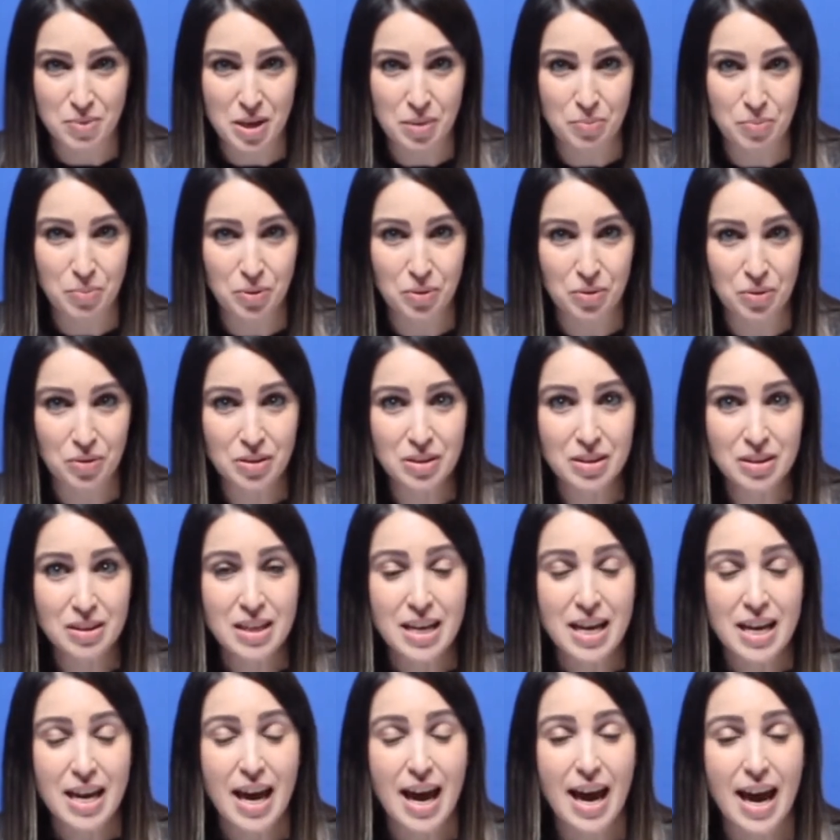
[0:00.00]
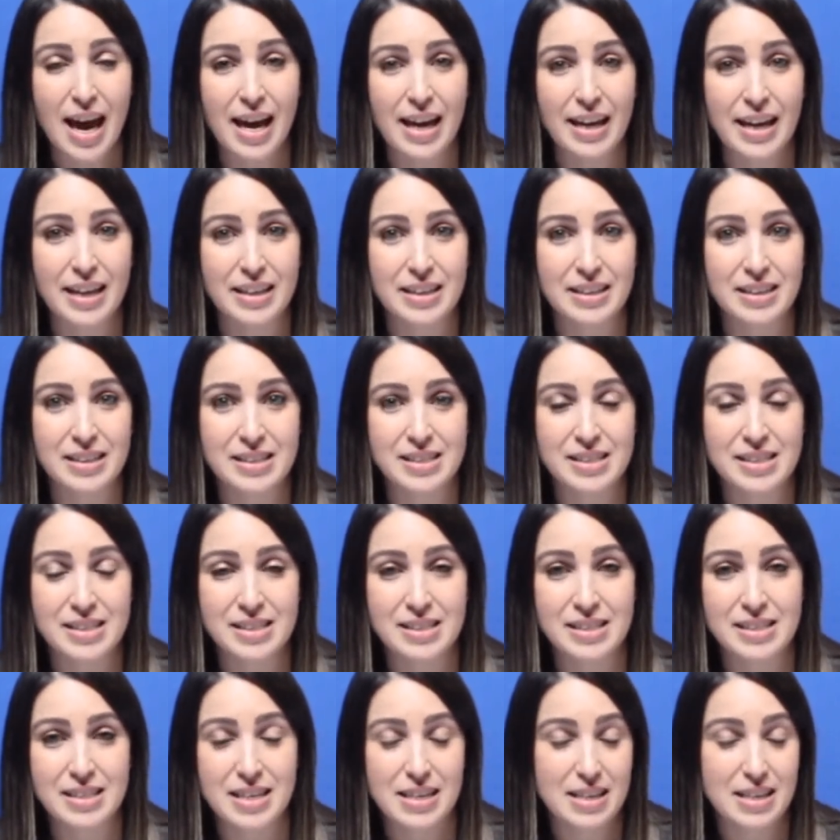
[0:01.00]
people, and
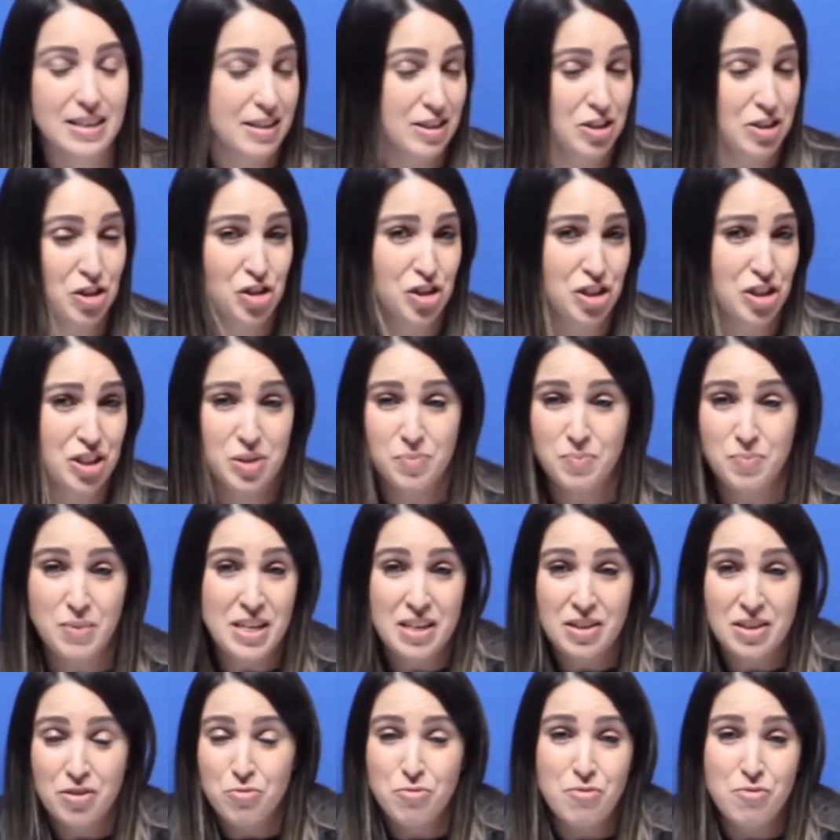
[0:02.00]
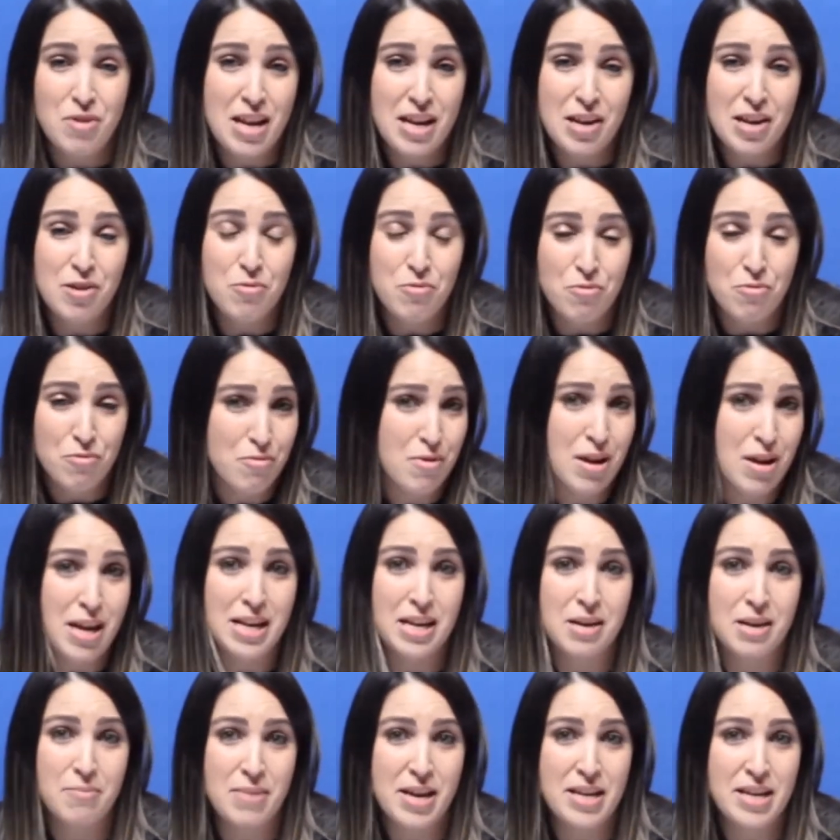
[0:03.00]
it's just been a really,
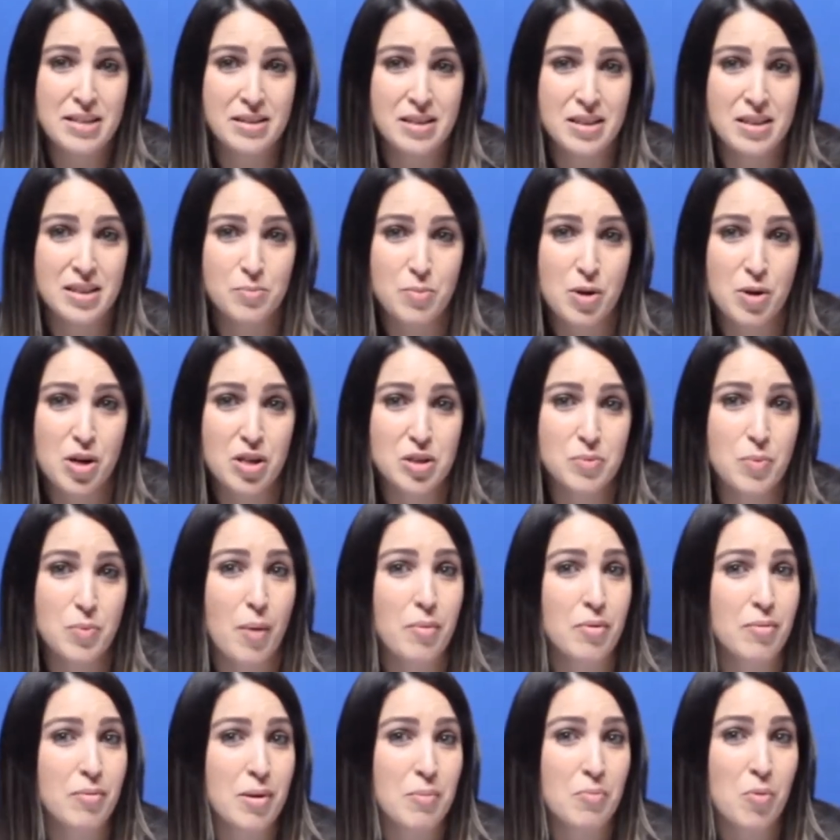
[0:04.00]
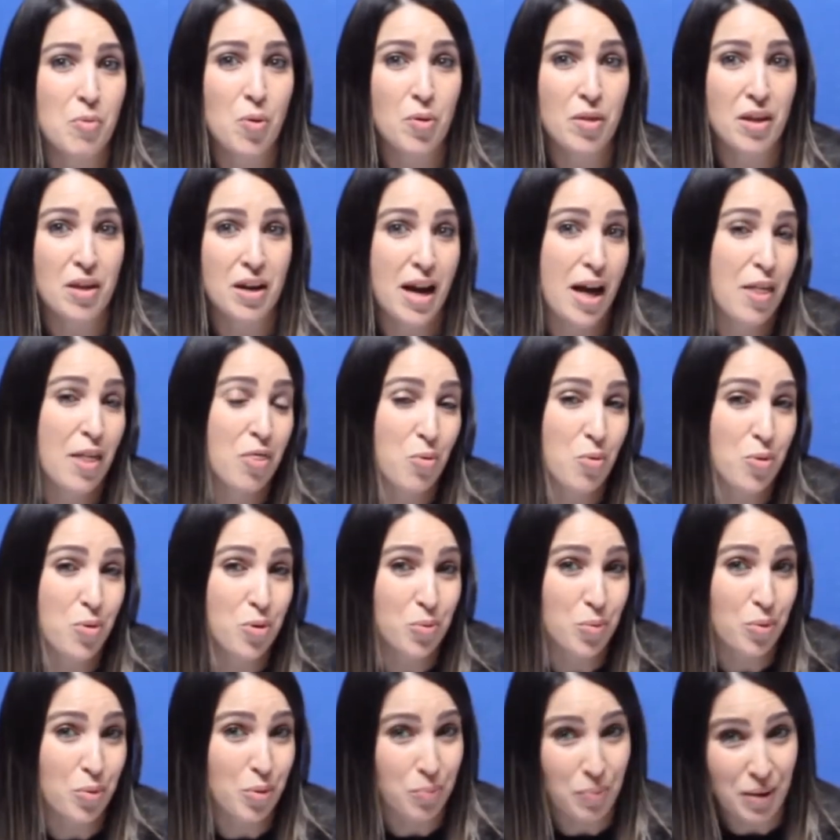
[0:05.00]
really amazing experience, probably more than I thought
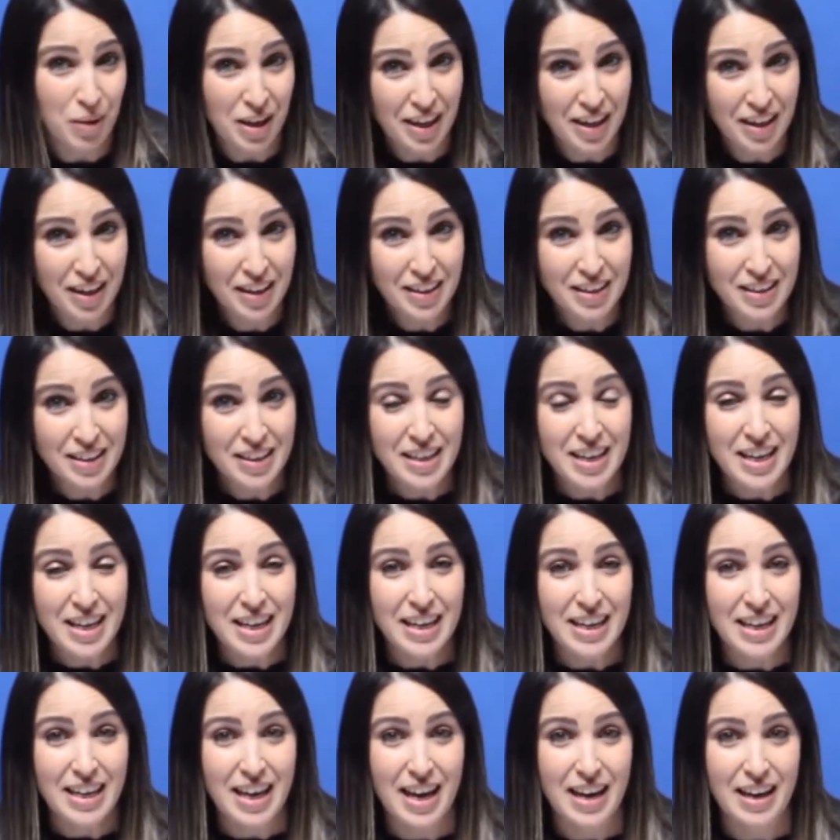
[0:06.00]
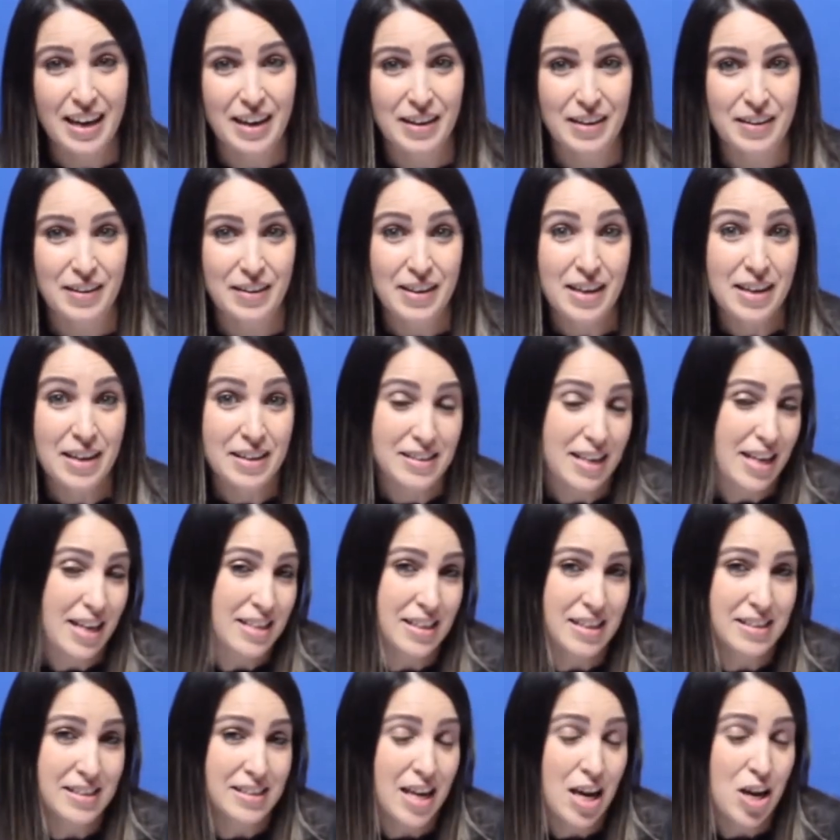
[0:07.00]
it would be. Yes, as
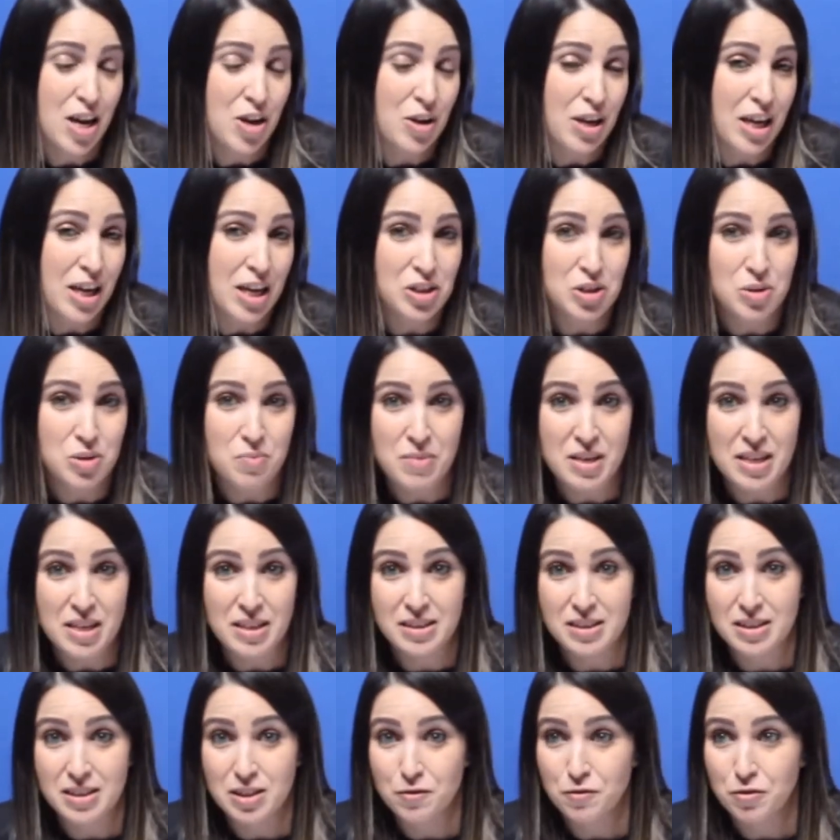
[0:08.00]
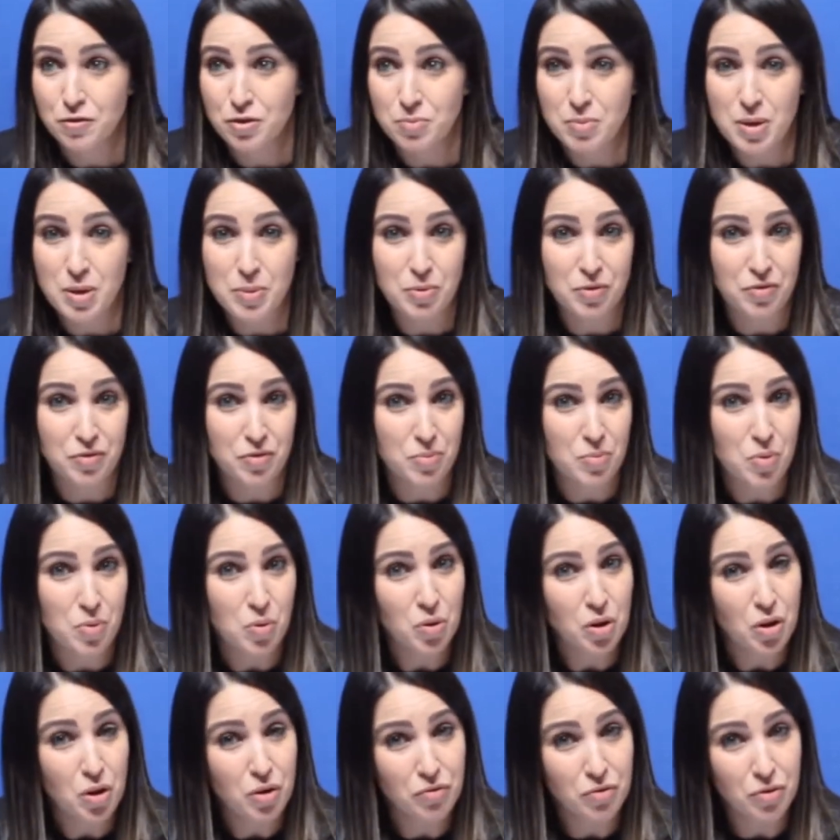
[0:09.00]
I say, you get to meet different people from
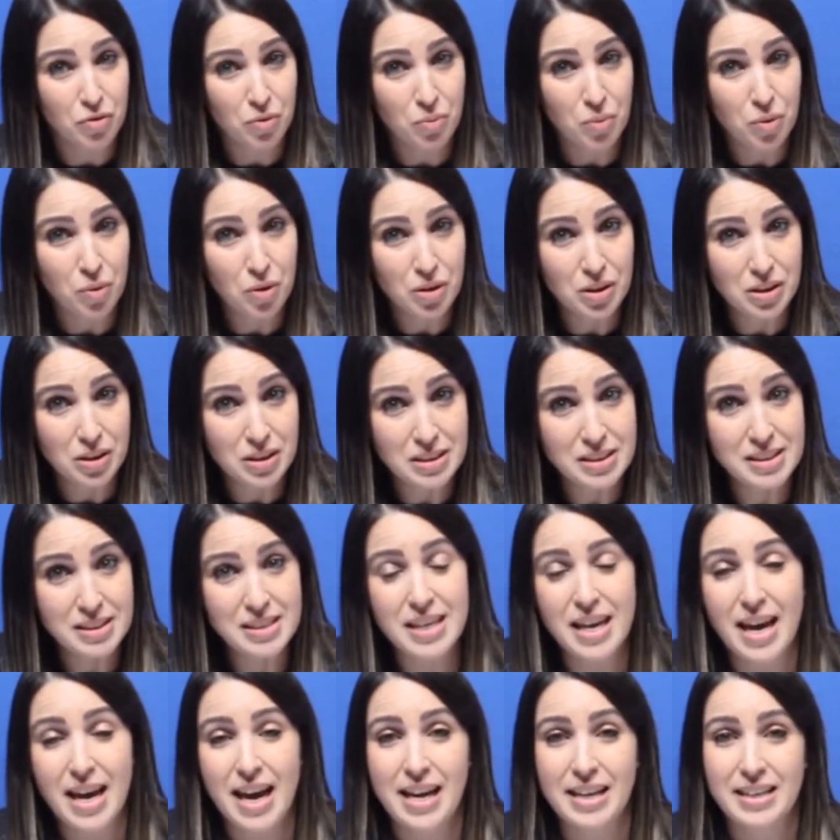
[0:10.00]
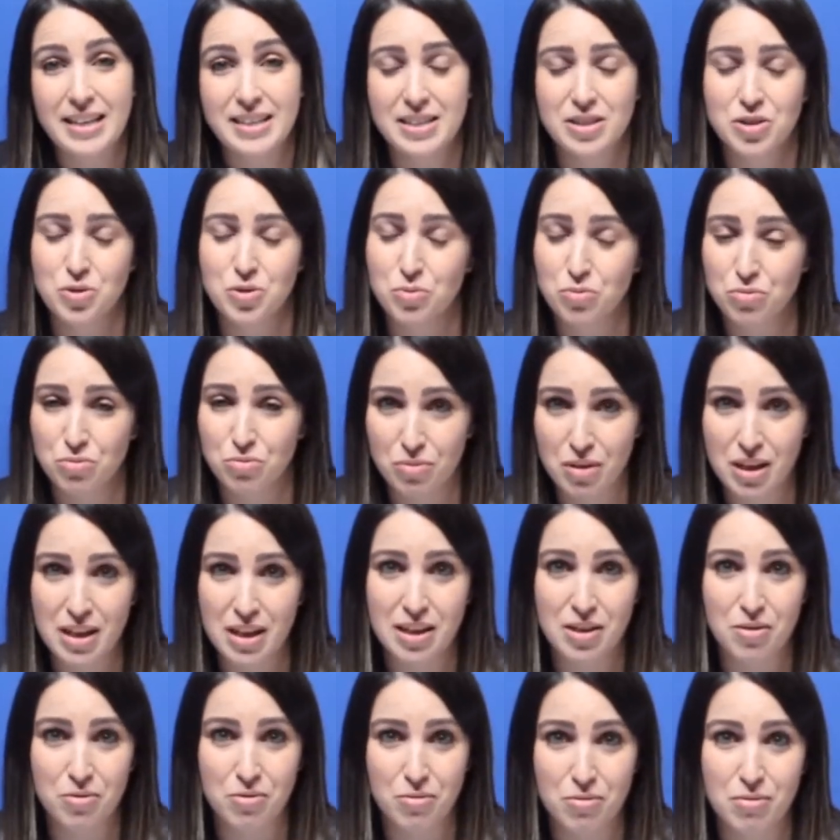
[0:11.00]
all over the world, and it's
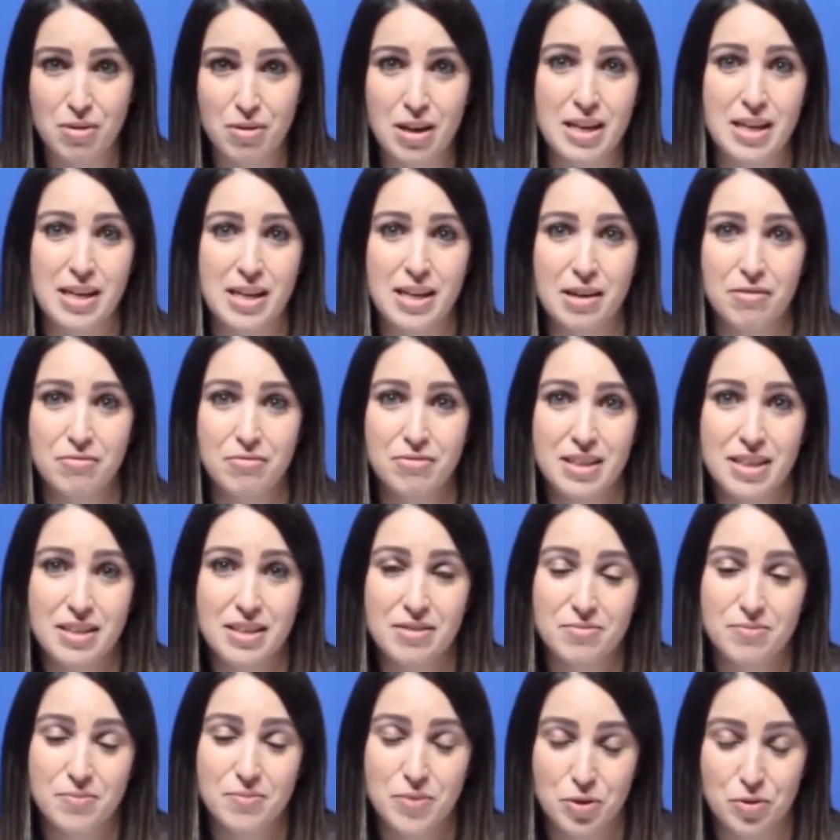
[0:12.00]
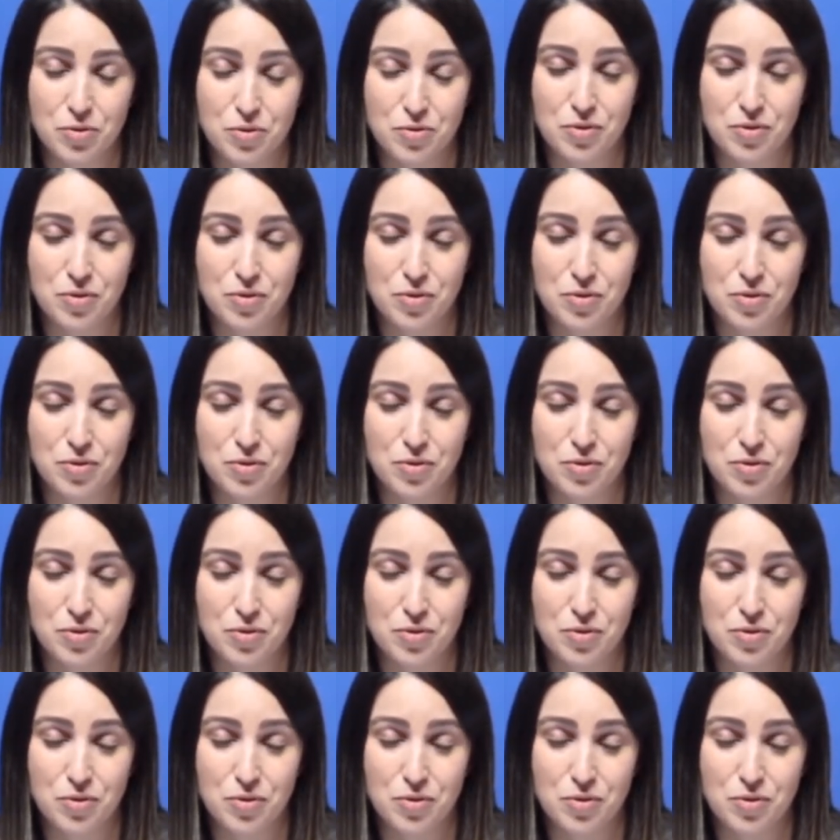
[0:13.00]
really, really lovely so